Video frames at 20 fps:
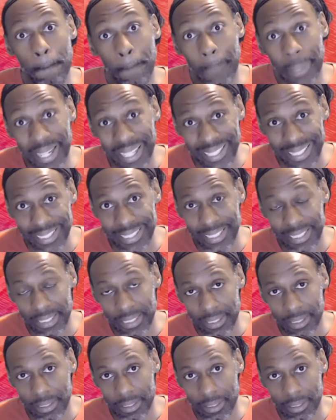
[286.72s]
but
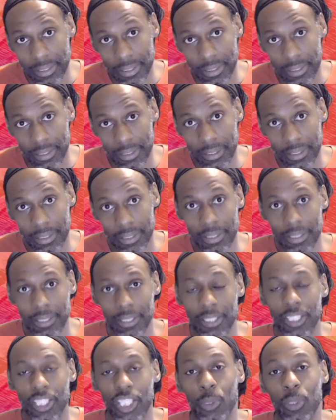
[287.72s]

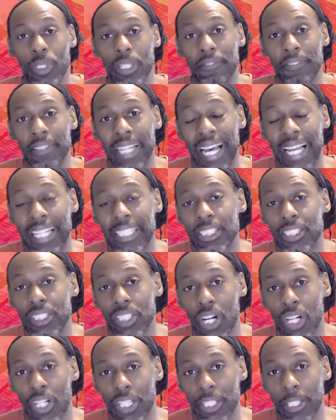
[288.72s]
you will have gotten
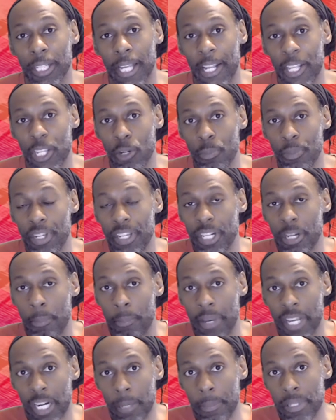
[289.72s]
started and you'll be in a
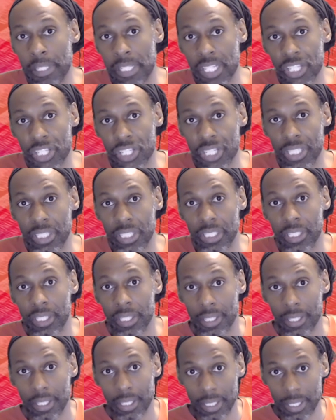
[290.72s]
better position
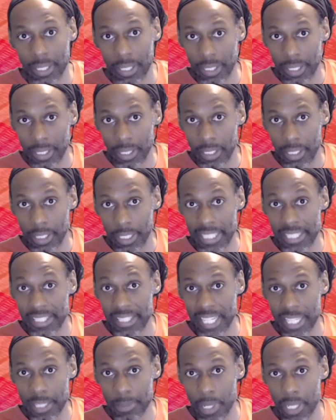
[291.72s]
in
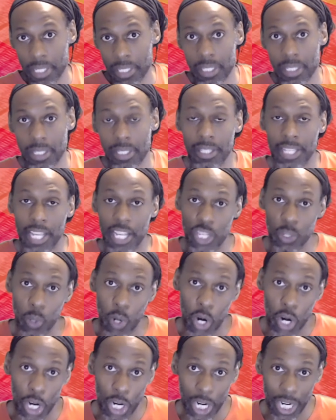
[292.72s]
6 months than you
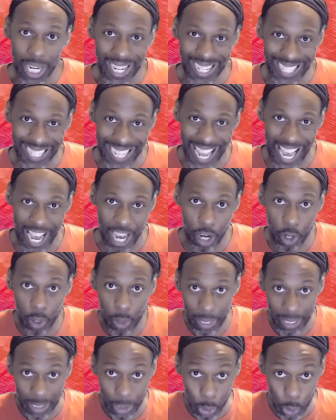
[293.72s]
are
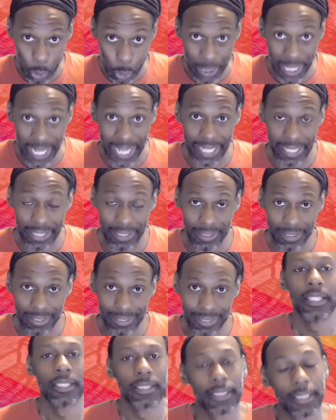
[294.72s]
now today.
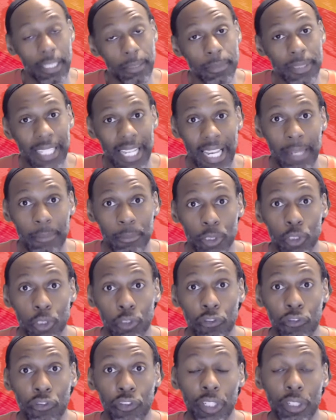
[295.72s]
Sometimes you
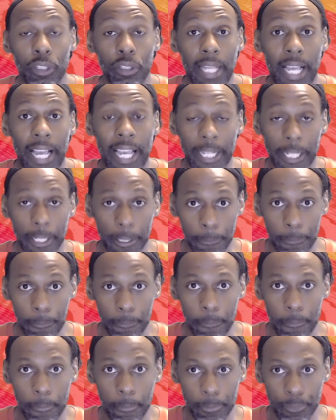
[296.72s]
feel like
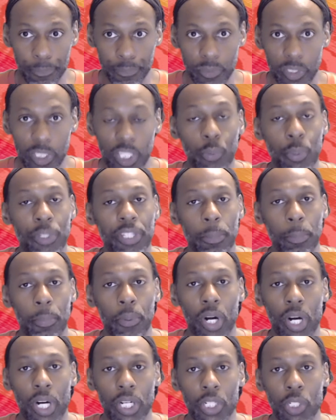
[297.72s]
you're with a
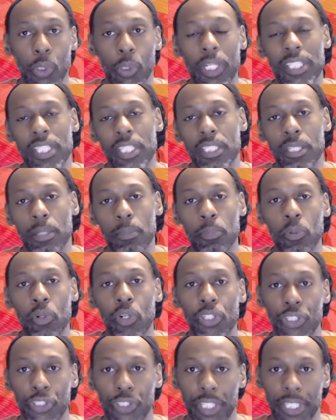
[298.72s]
partner who doesn't
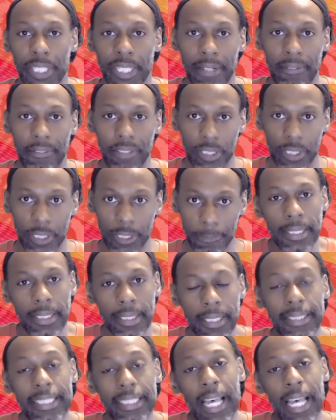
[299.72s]
support your endeavors. This